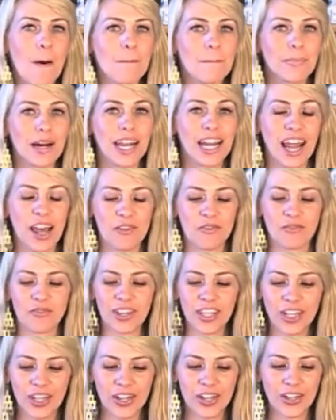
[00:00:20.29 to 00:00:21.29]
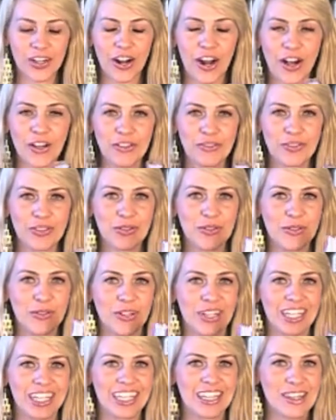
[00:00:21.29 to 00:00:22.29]
but I figured all of you who
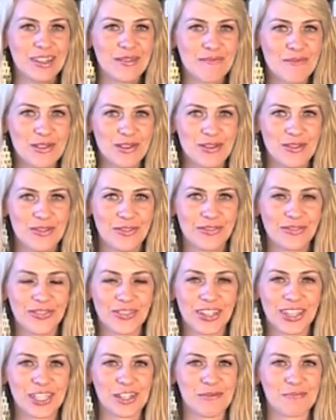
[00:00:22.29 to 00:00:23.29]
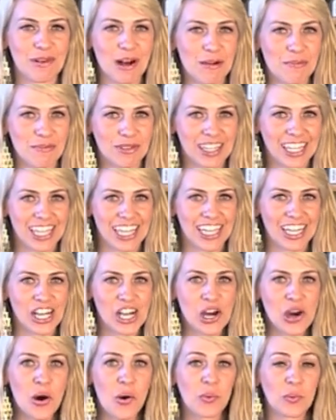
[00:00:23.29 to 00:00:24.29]
are in the mood for a little pumpkin
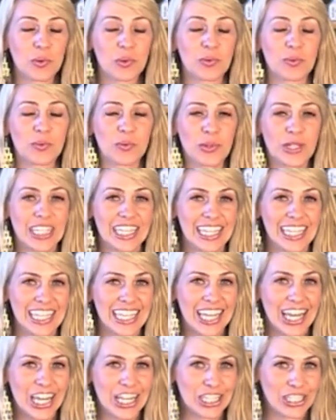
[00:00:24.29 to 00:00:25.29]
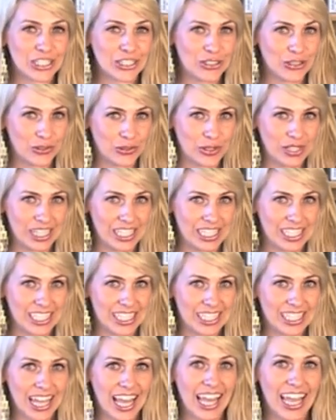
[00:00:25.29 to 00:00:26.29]
will really enjoy
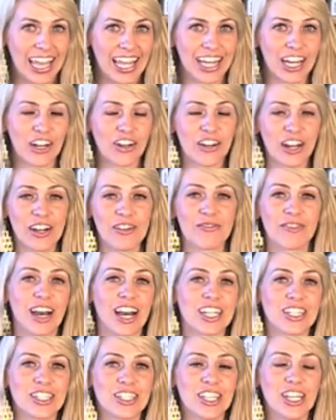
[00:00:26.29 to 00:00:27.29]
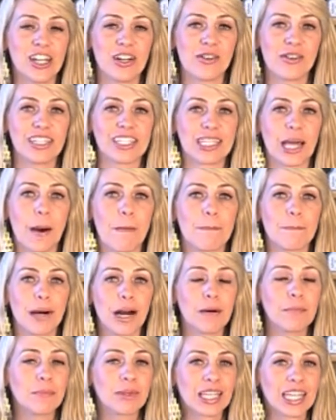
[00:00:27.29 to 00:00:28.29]
this. And a great fact to know is that
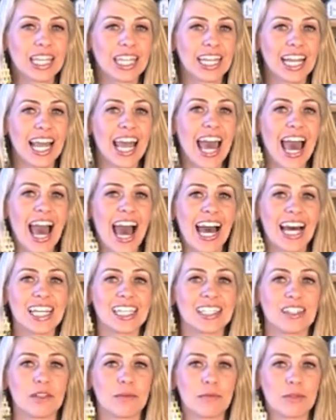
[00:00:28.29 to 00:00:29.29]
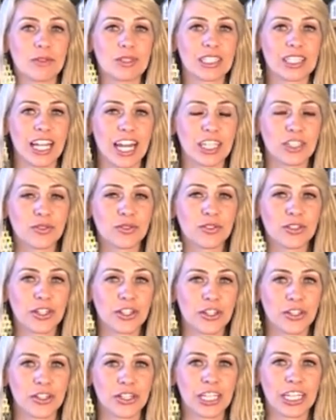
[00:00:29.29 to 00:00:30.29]
pumpkin has the most natural
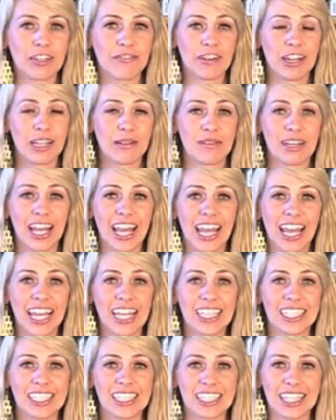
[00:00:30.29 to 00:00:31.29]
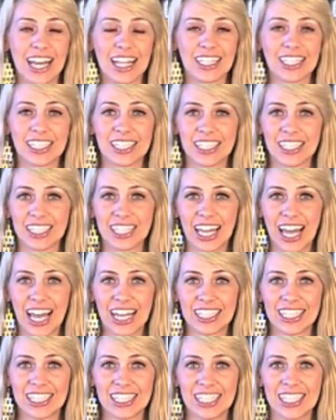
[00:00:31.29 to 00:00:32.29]
occurring vitamin A, salicylic
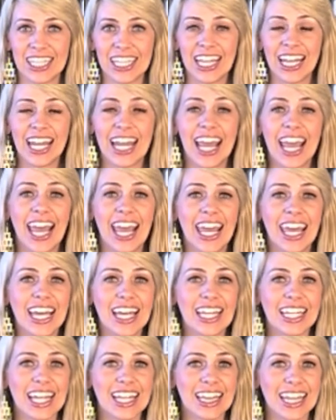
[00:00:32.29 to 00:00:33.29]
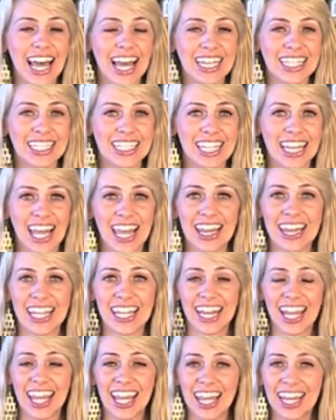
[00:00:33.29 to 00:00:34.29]
acid, and lactic
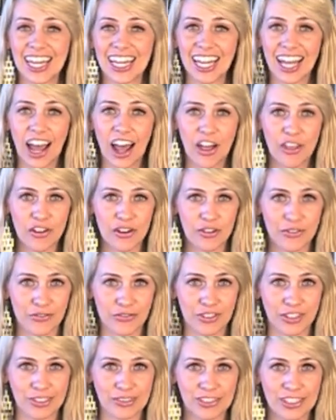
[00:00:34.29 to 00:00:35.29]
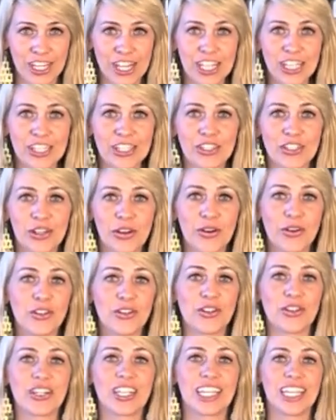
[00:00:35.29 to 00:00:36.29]
than any other fruit. So
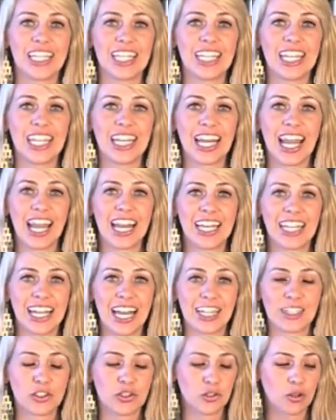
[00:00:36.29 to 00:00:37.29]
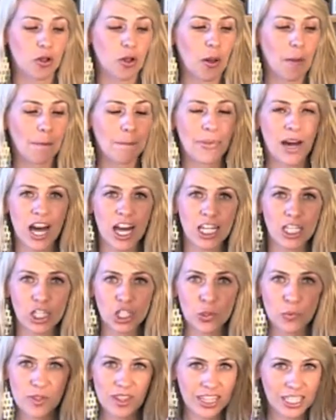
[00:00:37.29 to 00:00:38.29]
you're getting a natural
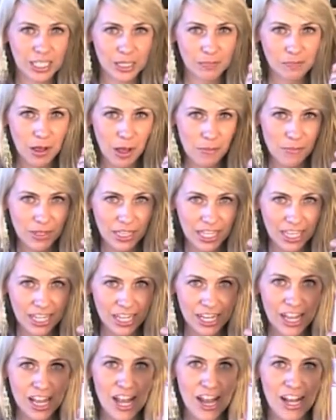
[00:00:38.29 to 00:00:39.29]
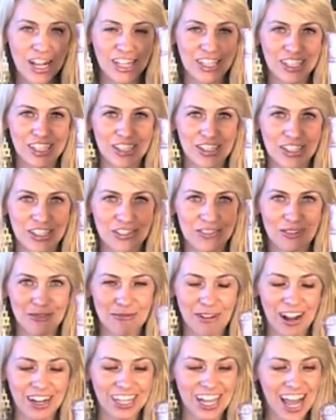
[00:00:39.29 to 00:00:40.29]
punch with this pumpkin cleanser from
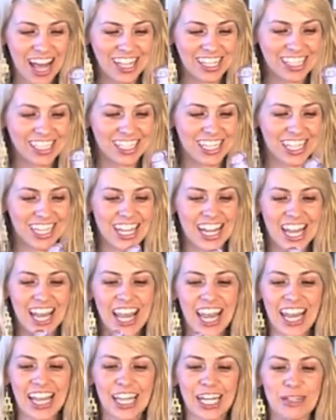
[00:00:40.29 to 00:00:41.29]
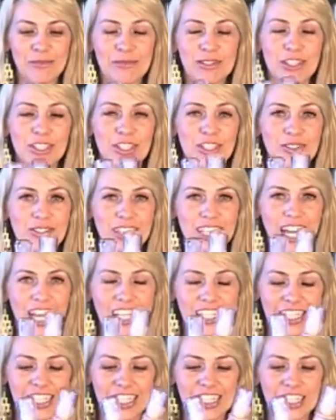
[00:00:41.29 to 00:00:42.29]
Rhonda Allison. It comes in two
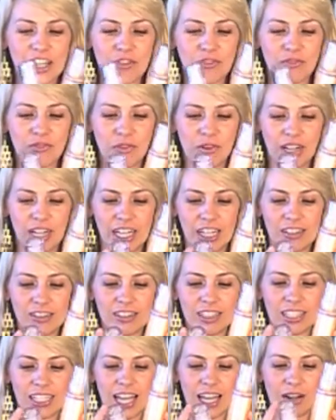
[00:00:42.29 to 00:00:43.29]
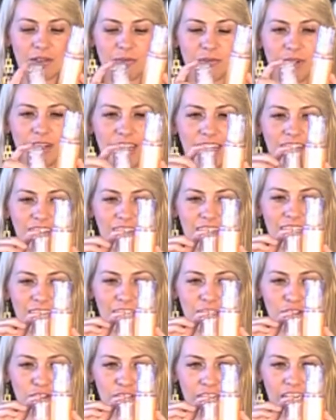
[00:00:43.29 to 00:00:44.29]
sizes, a 4 ounce and a 1 ounce
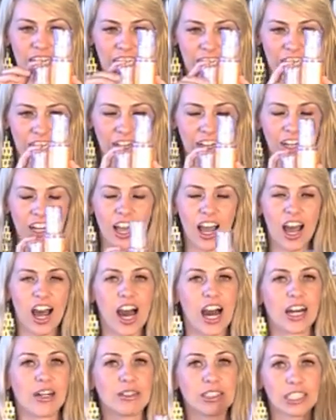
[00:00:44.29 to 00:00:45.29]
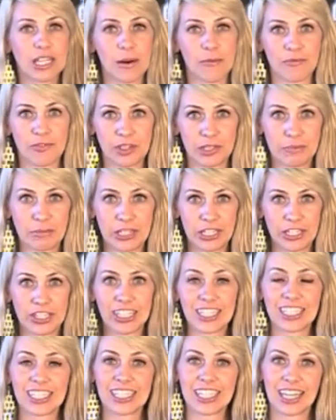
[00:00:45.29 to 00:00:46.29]
size right here. I always opt for the
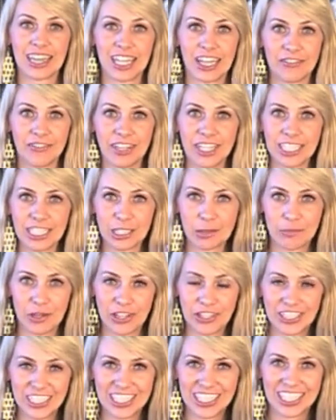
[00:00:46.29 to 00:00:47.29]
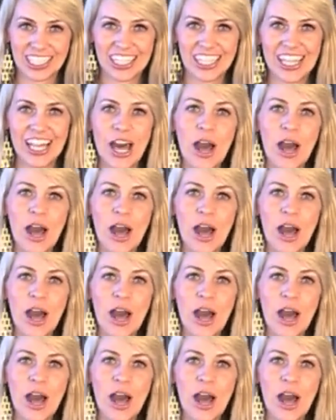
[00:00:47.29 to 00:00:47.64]
bigger because I love it. It's a better deal.